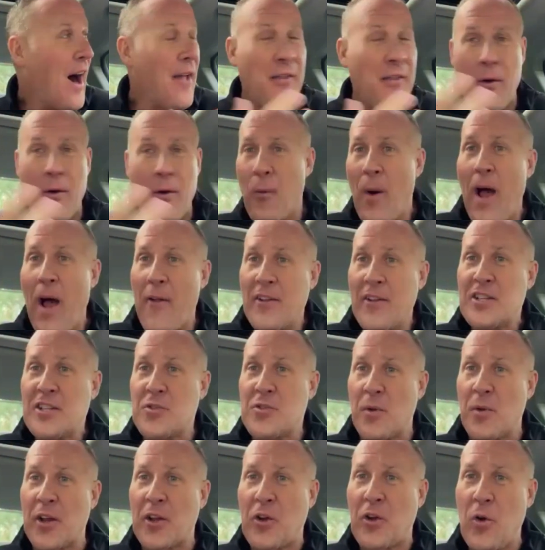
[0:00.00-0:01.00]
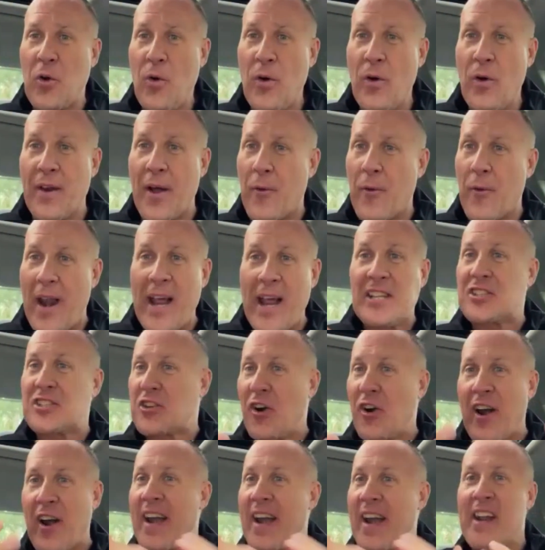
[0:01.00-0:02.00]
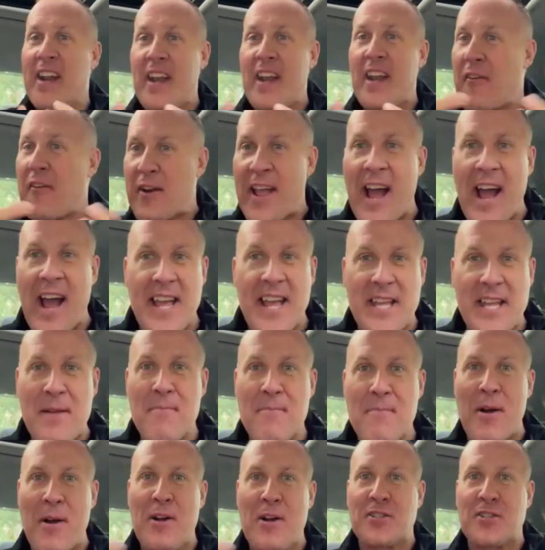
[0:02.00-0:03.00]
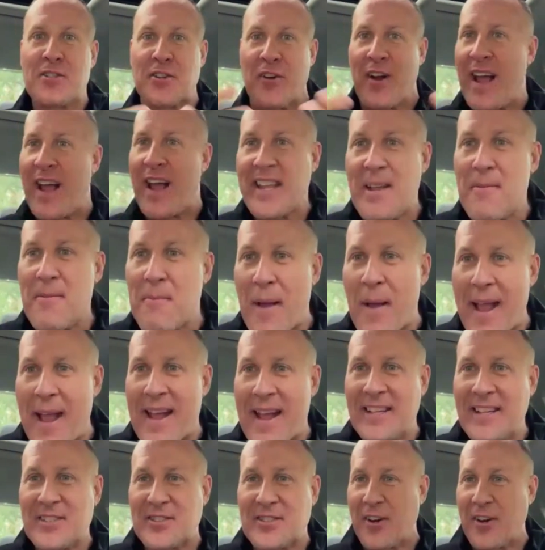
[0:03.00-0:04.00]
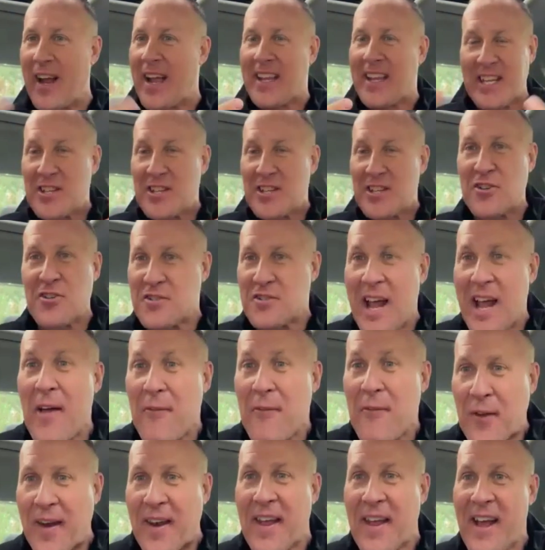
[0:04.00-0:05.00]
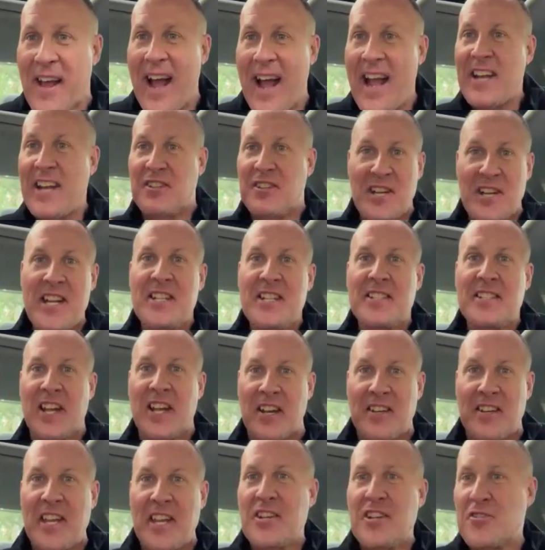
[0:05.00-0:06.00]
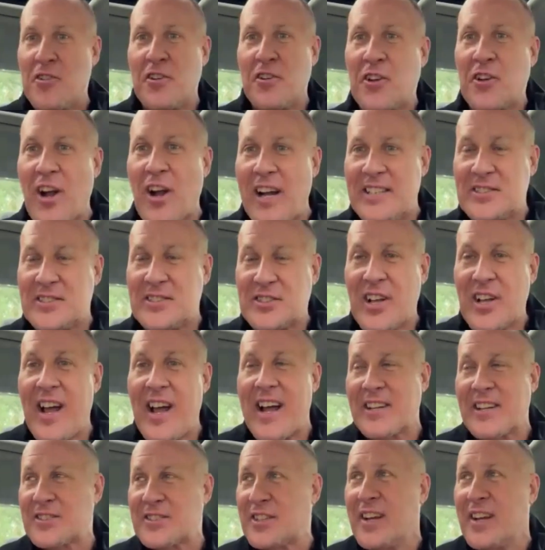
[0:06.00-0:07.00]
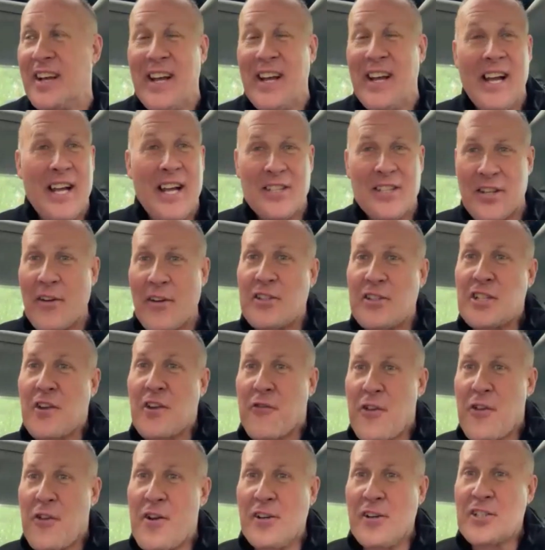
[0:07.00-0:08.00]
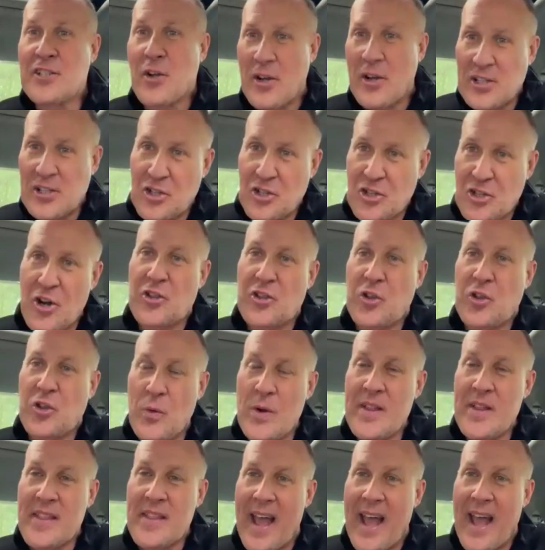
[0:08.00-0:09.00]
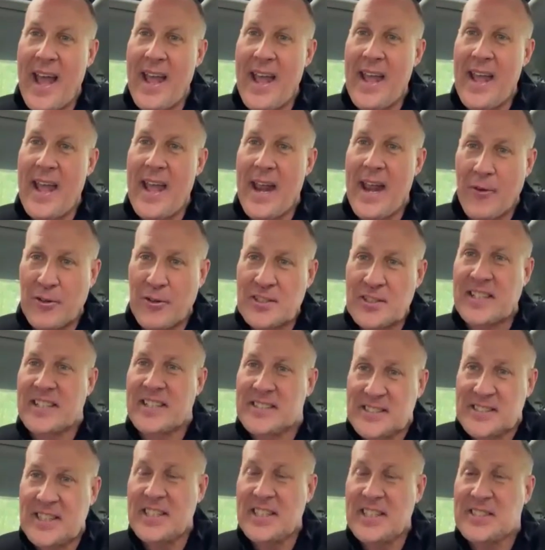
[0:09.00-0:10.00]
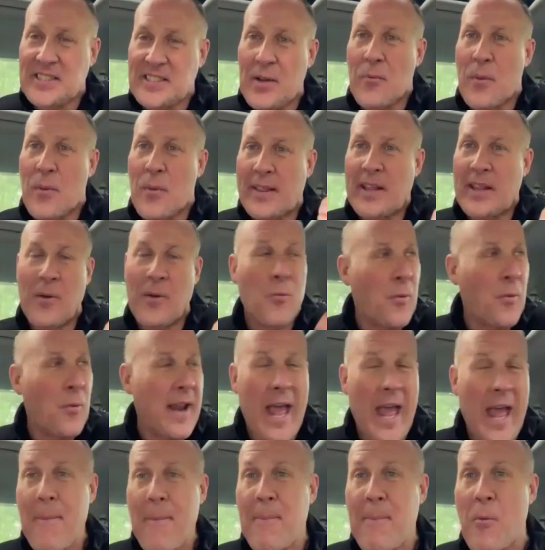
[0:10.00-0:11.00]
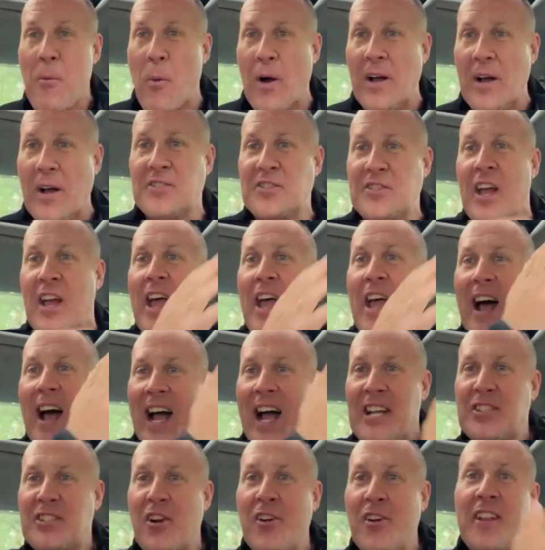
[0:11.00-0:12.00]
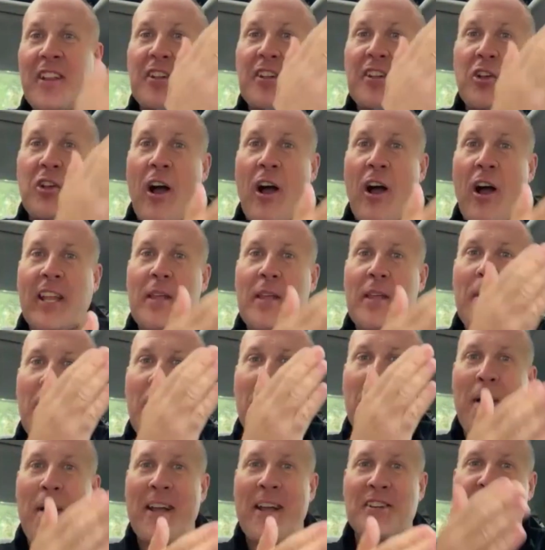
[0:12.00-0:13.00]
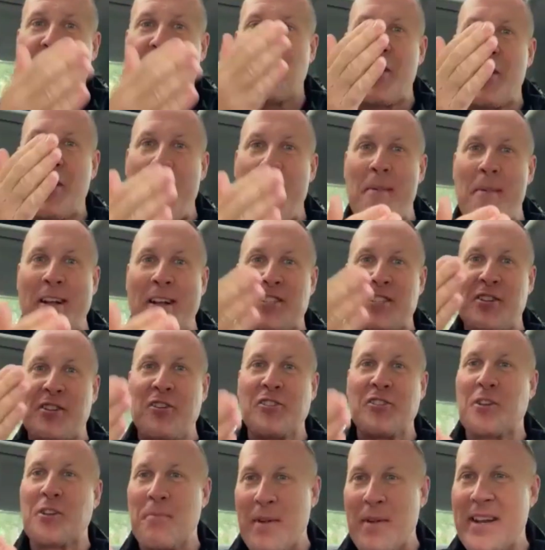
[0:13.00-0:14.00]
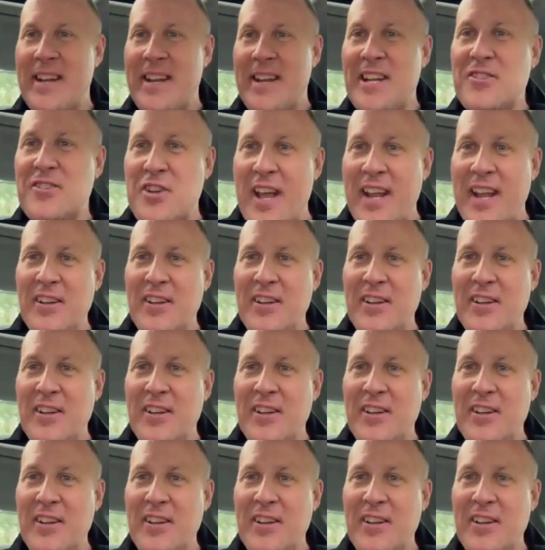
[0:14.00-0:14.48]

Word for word: I thought, wow, this is really cool. Now, when I started, I didn't have any hiking boots or hiking pants or hiking shirts, nothing. I had right. jeans and a t-shirt and cotton socks. That was just a few years ago. I started doing that and I was consistent with it. And what happened was I started to document my journey on my social media